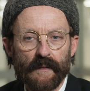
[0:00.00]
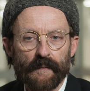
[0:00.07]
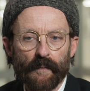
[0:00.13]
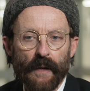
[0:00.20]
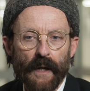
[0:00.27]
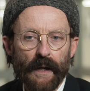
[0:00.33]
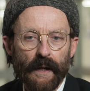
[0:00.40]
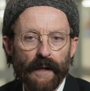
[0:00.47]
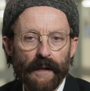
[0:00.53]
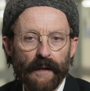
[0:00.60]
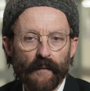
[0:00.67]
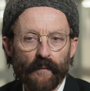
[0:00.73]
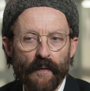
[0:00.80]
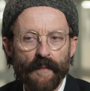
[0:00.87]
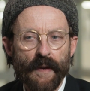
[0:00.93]
by
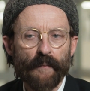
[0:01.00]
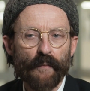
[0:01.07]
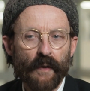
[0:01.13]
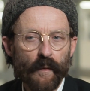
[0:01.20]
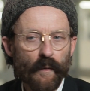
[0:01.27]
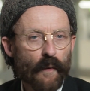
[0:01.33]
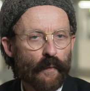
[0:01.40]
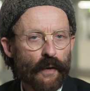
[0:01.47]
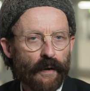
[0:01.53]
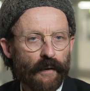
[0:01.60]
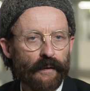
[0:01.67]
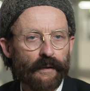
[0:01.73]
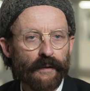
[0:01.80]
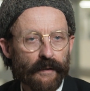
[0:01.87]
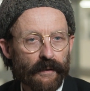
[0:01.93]
remembering what we're
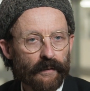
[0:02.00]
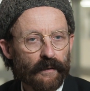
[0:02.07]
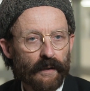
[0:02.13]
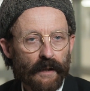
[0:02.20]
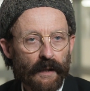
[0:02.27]
here to do.